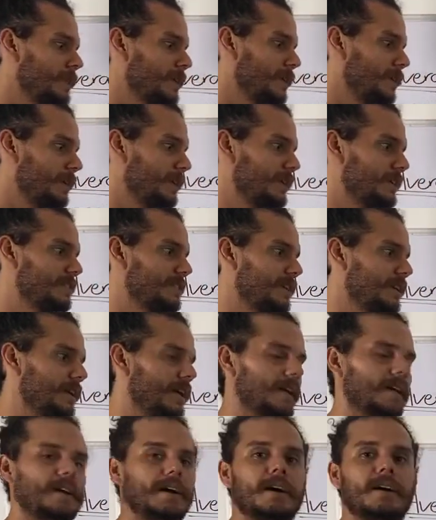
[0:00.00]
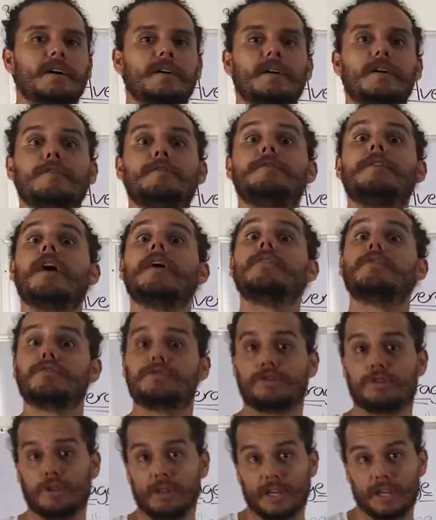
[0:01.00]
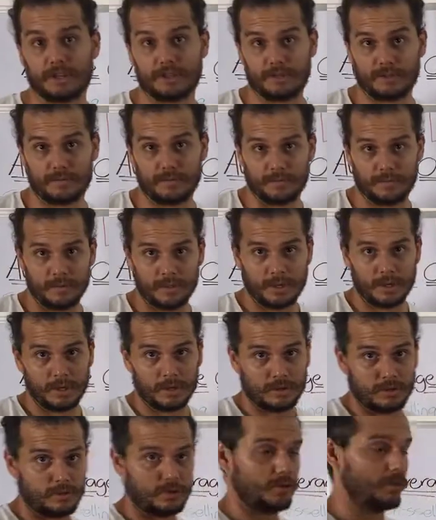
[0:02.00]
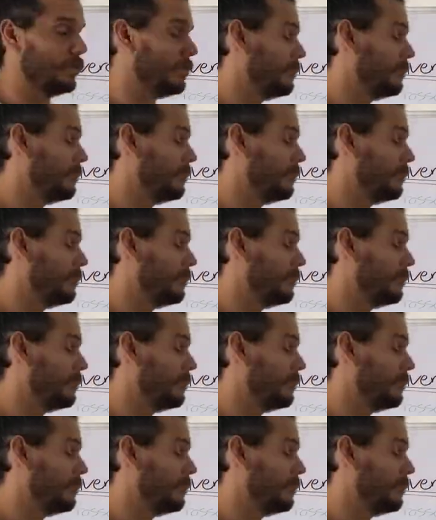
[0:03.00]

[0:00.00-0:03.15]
let's say like a Father's collection. So